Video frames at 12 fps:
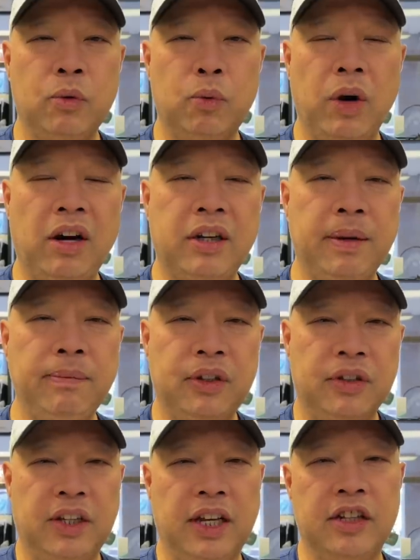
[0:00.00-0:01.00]
Welcome
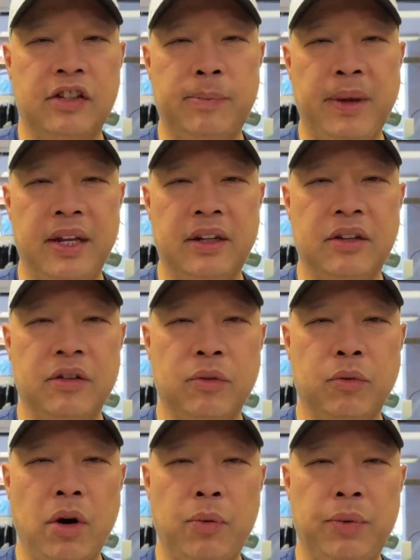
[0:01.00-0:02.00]
to Tennis Spin,
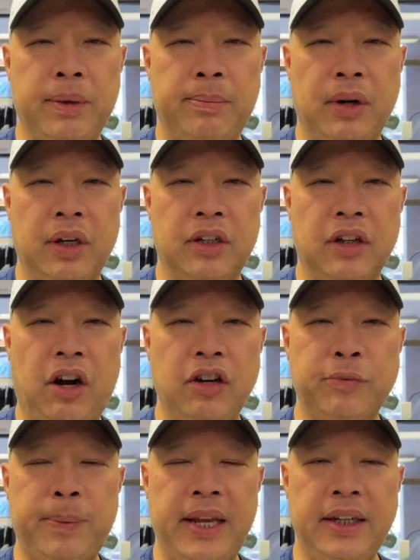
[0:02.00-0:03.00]
where we put our
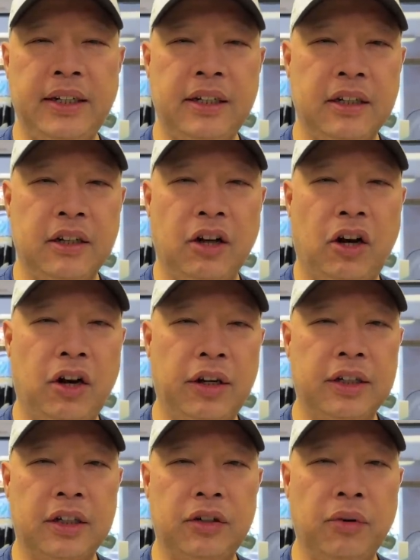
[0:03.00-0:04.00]
spin on
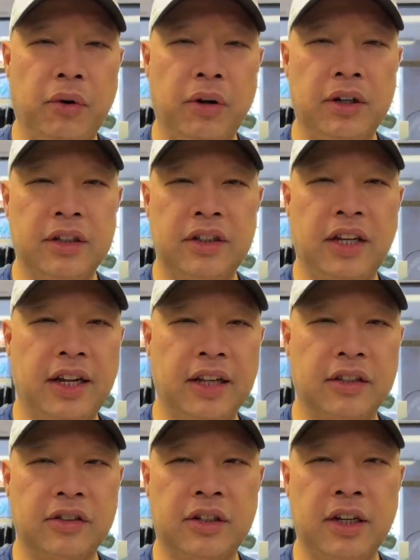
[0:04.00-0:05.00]
your
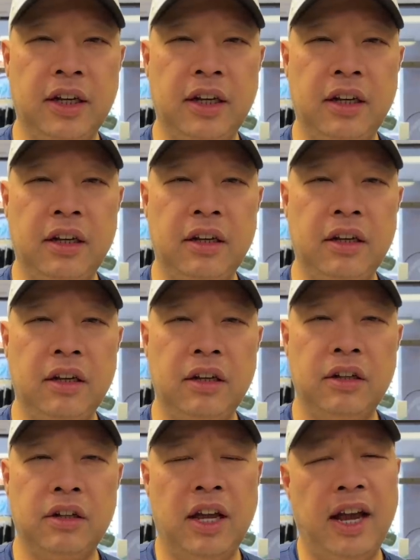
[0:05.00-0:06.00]
tennis.
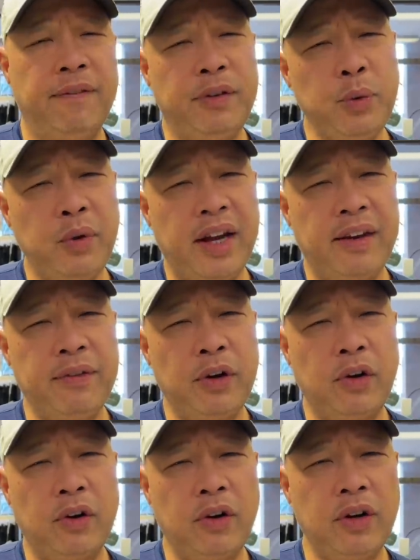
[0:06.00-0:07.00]
Have you ever
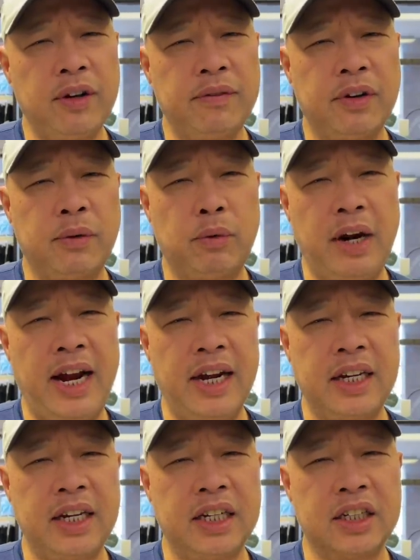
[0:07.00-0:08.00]
heard of a
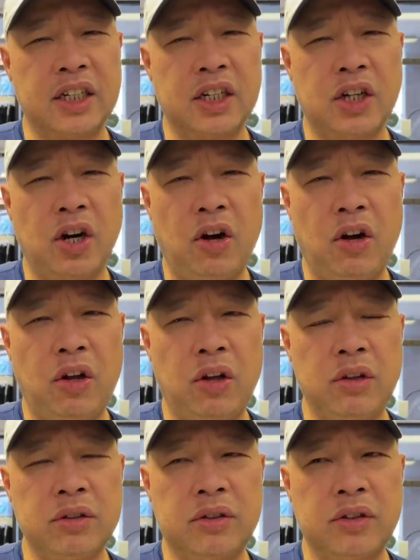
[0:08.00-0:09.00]
racket
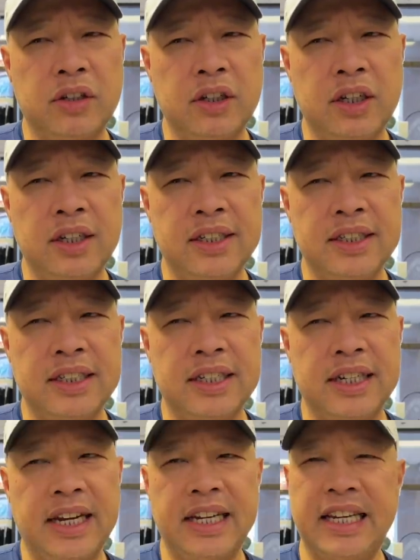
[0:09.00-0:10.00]
called
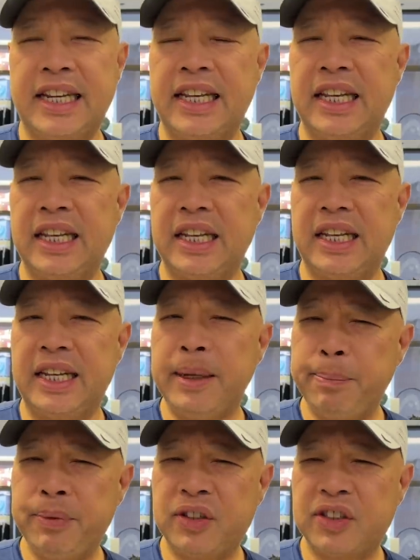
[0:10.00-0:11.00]
an
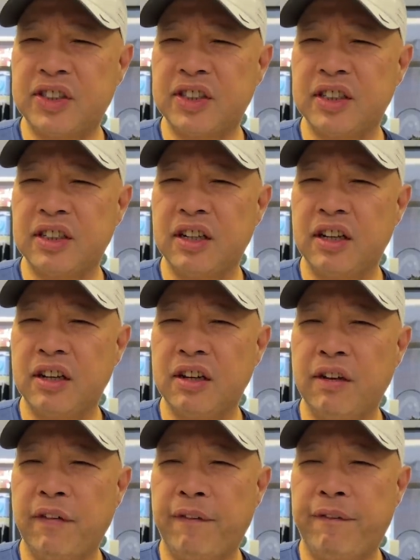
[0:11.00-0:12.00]
ellipse
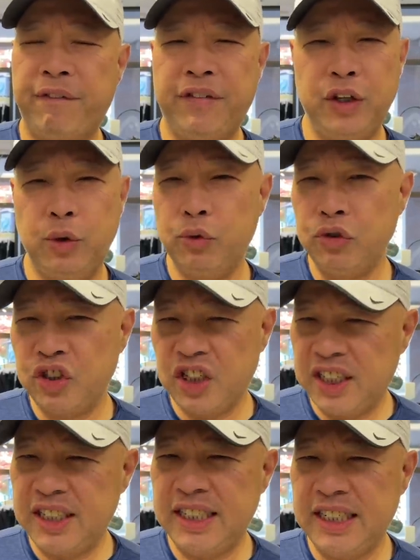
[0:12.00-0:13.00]

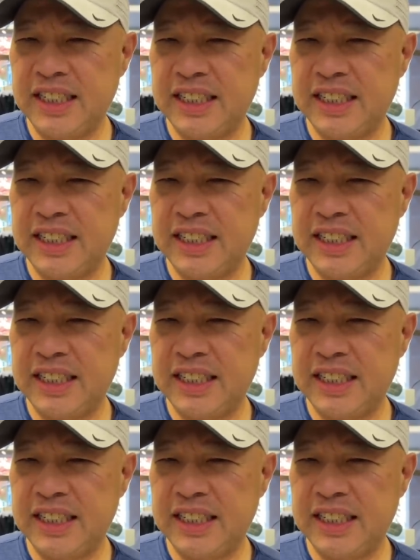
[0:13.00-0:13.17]
fusion?